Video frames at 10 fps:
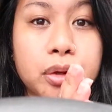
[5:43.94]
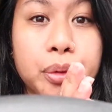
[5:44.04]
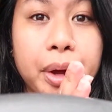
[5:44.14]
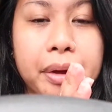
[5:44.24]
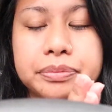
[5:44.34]

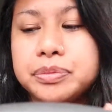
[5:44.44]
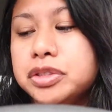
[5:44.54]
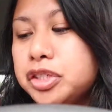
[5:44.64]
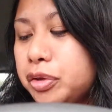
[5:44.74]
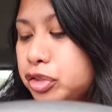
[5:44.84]
Okay,
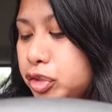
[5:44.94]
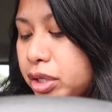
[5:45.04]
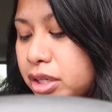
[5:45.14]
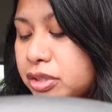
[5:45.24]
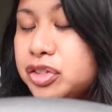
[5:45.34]
so the
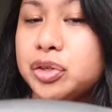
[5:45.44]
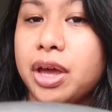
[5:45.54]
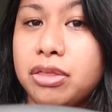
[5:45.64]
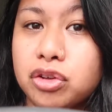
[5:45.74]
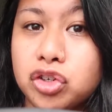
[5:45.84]
trick is to
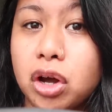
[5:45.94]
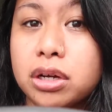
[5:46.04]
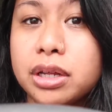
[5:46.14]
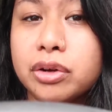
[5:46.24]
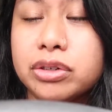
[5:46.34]
get the
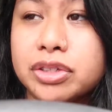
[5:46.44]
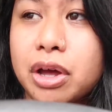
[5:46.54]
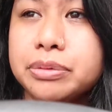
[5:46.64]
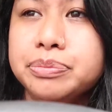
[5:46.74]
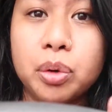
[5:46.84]
chocolate
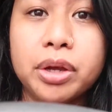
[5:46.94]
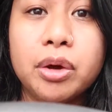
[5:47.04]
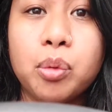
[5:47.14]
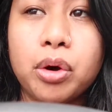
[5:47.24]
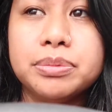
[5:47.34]
croissant. Don't get
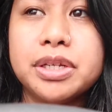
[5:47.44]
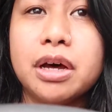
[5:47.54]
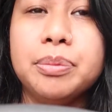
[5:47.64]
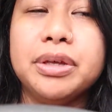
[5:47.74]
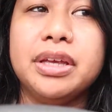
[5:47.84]
it warmed
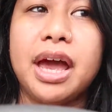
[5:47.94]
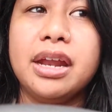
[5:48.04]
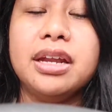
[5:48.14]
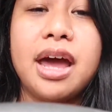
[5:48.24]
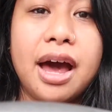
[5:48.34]
up, get
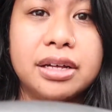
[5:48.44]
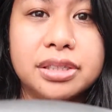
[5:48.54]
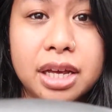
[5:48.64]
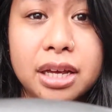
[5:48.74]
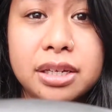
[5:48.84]
it
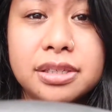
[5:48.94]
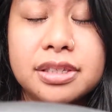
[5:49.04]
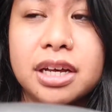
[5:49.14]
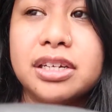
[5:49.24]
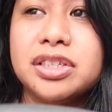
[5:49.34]
as is,
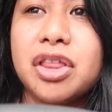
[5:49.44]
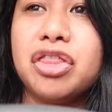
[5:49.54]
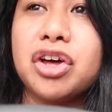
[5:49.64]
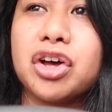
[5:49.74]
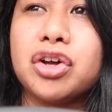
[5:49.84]
because
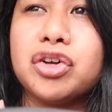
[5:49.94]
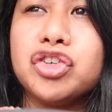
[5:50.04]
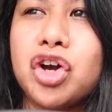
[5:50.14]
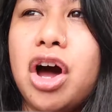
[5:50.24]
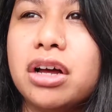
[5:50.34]
the
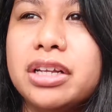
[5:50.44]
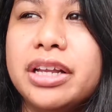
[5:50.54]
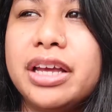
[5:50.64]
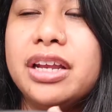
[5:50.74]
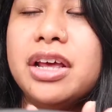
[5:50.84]

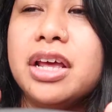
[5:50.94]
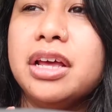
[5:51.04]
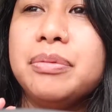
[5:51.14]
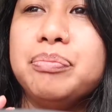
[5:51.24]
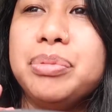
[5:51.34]
chocolate,
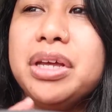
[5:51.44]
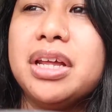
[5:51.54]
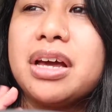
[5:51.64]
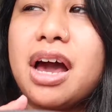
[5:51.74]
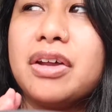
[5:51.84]
being
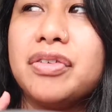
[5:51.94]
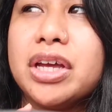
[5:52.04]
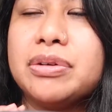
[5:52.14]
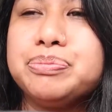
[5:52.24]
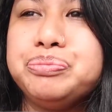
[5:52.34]
it kind of
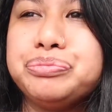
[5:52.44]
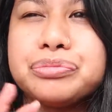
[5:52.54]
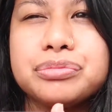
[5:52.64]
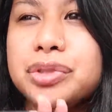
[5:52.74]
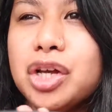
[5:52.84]
like
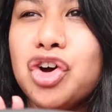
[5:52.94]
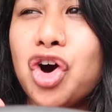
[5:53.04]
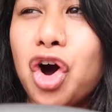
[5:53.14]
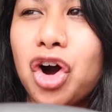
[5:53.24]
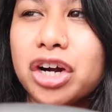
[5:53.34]

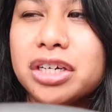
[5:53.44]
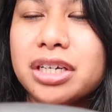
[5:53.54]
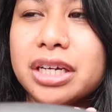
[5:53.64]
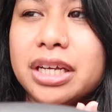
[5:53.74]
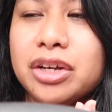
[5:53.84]

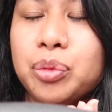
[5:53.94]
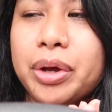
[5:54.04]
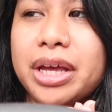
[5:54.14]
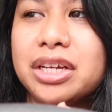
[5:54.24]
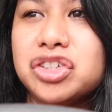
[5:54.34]
hard in a
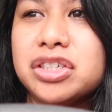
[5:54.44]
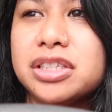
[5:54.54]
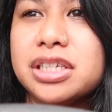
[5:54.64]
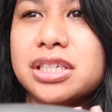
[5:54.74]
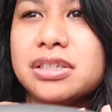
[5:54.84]
way. It
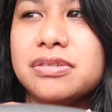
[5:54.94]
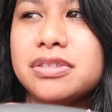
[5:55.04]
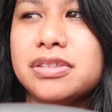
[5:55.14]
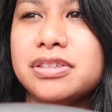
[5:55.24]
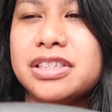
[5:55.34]
just
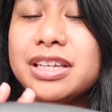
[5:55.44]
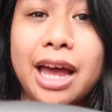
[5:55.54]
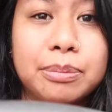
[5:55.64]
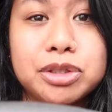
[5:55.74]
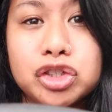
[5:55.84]

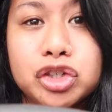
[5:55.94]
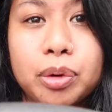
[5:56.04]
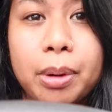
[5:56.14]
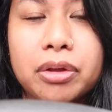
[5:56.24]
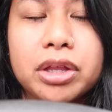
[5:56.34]
snaps into
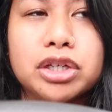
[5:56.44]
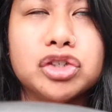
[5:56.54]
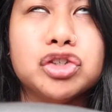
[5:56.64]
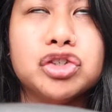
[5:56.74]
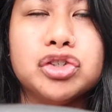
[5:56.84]
your mouth like
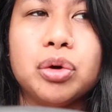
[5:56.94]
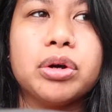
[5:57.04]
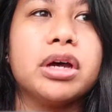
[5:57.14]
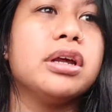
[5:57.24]
so good.